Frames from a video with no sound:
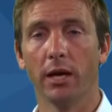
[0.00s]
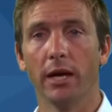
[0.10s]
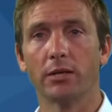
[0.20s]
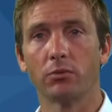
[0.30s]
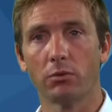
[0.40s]

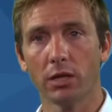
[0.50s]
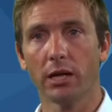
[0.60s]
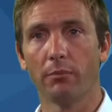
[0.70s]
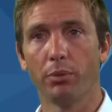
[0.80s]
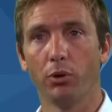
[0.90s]
It's really
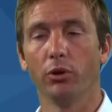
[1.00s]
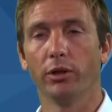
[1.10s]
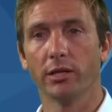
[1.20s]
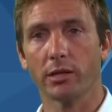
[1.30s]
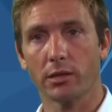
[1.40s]
important
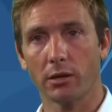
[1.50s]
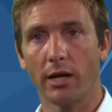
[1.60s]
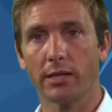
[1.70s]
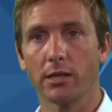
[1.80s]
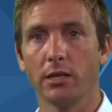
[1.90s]
as a
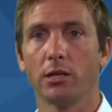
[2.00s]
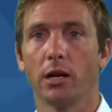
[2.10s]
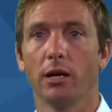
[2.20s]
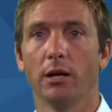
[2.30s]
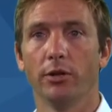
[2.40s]
science teacher
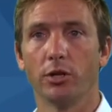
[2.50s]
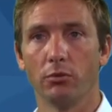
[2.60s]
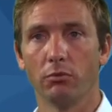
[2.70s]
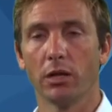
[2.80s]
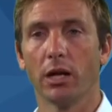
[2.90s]
that you
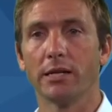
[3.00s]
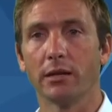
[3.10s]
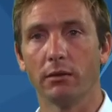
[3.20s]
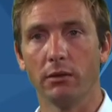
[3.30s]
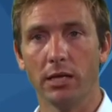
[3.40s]
realize that
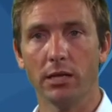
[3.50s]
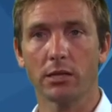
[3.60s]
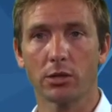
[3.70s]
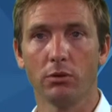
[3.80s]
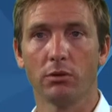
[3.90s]
these
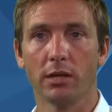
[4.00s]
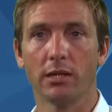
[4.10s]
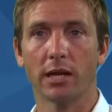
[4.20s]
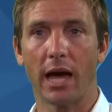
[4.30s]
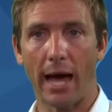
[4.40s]
two things
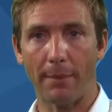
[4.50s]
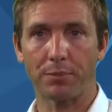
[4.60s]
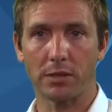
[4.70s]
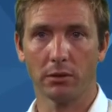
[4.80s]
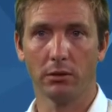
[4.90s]
are
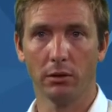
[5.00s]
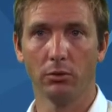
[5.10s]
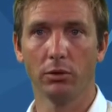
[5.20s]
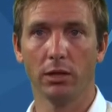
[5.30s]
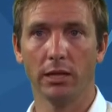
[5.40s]

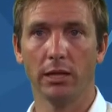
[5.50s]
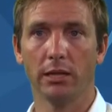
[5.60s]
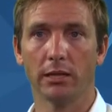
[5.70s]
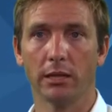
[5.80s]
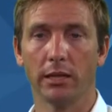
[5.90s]
absolutely
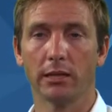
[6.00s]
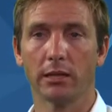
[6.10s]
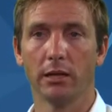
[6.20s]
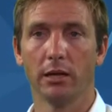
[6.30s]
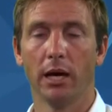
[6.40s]
interlinked,
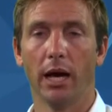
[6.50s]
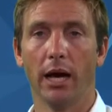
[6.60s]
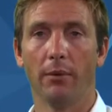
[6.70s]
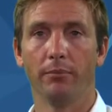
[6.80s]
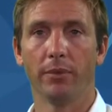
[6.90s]

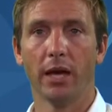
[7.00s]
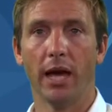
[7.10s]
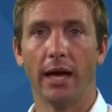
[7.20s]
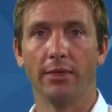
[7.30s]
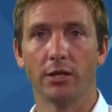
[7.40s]

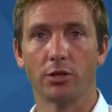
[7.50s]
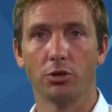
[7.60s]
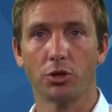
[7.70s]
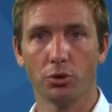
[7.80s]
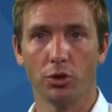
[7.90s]
and that you
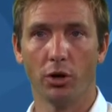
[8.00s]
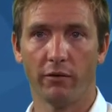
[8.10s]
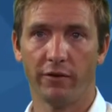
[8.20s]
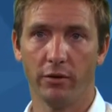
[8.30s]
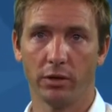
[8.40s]
should not
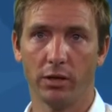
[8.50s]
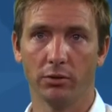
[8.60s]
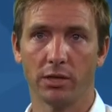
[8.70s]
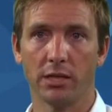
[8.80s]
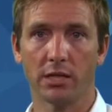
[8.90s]
feel
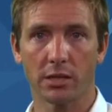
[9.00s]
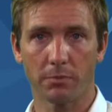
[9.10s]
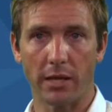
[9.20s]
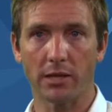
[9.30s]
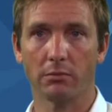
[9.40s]
guilty to
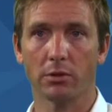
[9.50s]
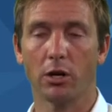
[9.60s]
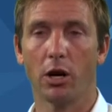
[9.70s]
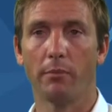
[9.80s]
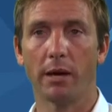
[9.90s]
spend some
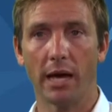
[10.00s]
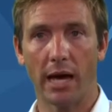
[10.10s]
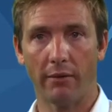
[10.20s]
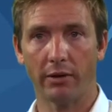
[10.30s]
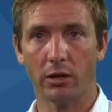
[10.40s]
time
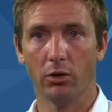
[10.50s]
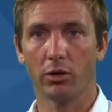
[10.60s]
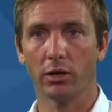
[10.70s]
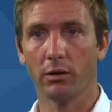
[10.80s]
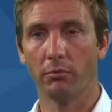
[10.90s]
having a look
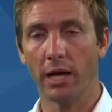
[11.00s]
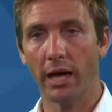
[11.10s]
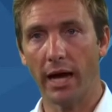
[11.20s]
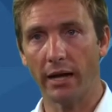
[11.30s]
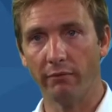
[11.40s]
at them
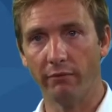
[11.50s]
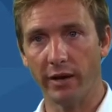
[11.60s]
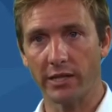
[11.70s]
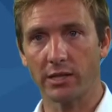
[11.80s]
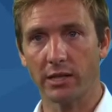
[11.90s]
and
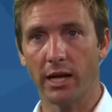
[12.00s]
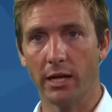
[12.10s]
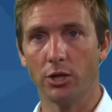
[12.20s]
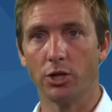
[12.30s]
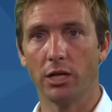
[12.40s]
investing
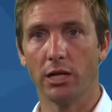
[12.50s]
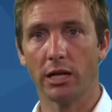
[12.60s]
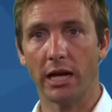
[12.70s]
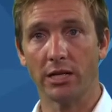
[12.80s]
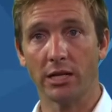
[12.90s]
energy
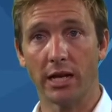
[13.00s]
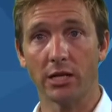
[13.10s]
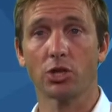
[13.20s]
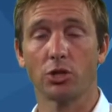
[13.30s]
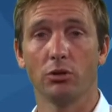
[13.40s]
into getting
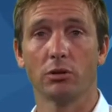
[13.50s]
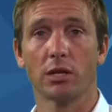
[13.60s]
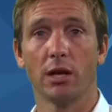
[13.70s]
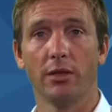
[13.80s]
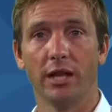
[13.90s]
students
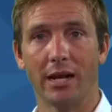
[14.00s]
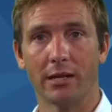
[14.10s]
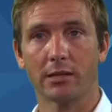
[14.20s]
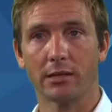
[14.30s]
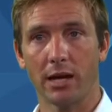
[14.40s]
that
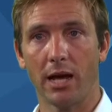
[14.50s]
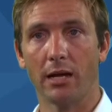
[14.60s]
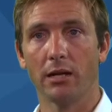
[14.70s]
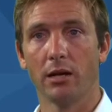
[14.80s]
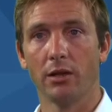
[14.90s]

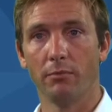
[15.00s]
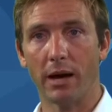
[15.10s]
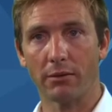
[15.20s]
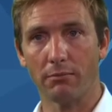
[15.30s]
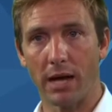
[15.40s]
understand the
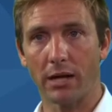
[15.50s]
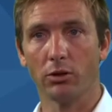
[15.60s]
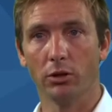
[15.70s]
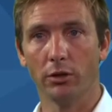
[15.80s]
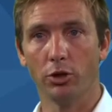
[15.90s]

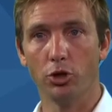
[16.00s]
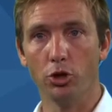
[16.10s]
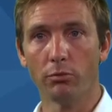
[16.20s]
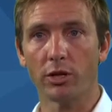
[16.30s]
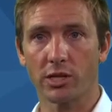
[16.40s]
mathematical and
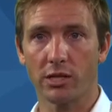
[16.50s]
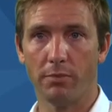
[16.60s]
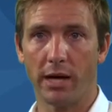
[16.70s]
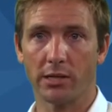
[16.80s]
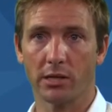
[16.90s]
numeracy
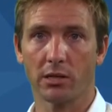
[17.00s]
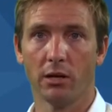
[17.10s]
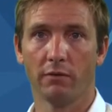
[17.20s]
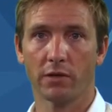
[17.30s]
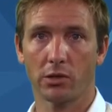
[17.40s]
basis
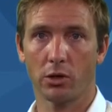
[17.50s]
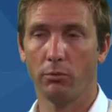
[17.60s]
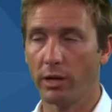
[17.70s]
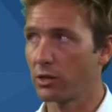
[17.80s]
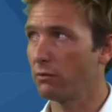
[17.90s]
for so
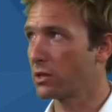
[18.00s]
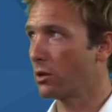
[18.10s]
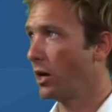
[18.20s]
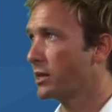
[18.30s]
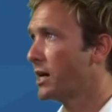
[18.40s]
much of
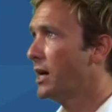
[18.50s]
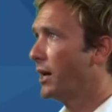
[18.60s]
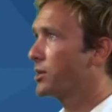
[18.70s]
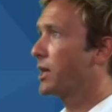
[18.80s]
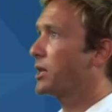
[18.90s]
science. And
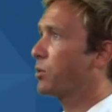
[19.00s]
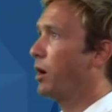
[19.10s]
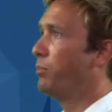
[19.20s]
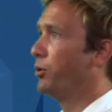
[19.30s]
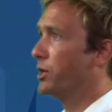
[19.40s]
so that's why I
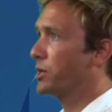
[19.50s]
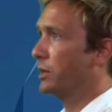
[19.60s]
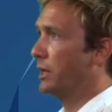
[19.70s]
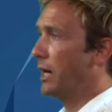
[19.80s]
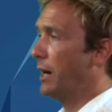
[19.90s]
put this
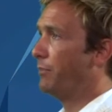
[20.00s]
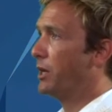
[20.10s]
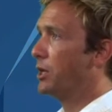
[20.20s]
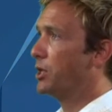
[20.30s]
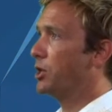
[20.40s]
little
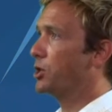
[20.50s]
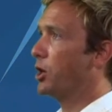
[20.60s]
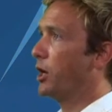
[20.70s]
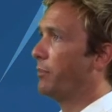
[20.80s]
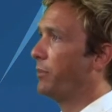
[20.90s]
teacher's
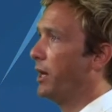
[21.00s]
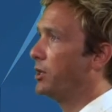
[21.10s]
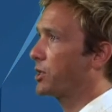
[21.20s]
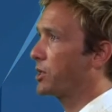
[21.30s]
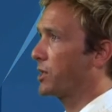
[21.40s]
note up there,
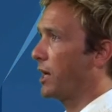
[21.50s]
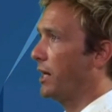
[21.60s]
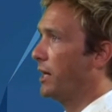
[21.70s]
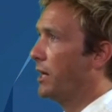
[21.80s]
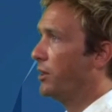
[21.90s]
just to say
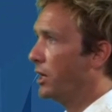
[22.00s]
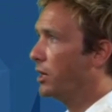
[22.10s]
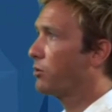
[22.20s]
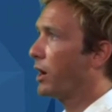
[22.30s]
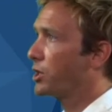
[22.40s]
the
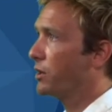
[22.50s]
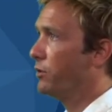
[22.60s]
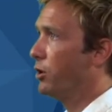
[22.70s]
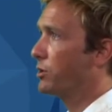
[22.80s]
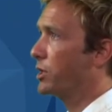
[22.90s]
integration of
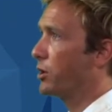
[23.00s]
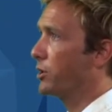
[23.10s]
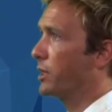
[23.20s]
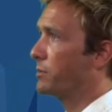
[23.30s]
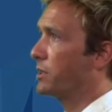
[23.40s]
numeracy
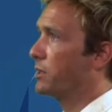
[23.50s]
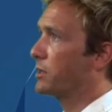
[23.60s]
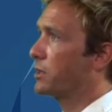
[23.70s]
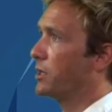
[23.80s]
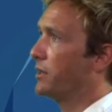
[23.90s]
concepts into the
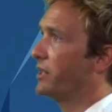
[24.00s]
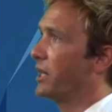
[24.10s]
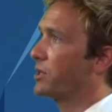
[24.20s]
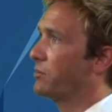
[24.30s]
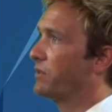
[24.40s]
scientific
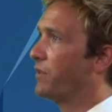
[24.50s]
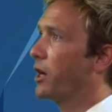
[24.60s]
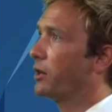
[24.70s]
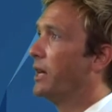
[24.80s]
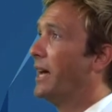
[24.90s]
classroom is
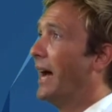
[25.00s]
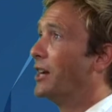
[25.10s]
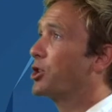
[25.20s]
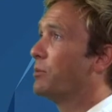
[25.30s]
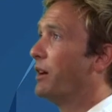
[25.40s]
vital and
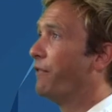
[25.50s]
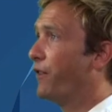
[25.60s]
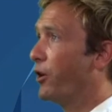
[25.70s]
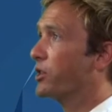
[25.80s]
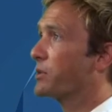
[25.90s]
should be a
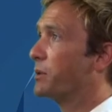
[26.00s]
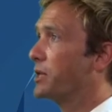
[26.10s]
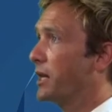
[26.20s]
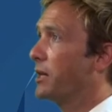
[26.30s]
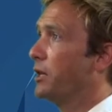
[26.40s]
focus,
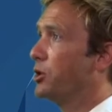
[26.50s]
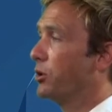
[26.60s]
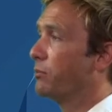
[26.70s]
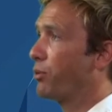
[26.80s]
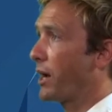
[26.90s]
particularly during
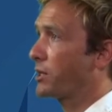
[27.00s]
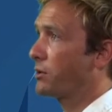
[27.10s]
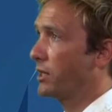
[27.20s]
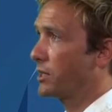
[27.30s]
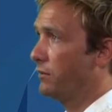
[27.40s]
practical
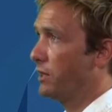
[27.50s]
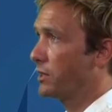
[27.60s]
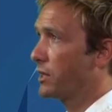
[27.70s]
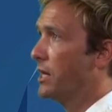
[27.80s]
activities.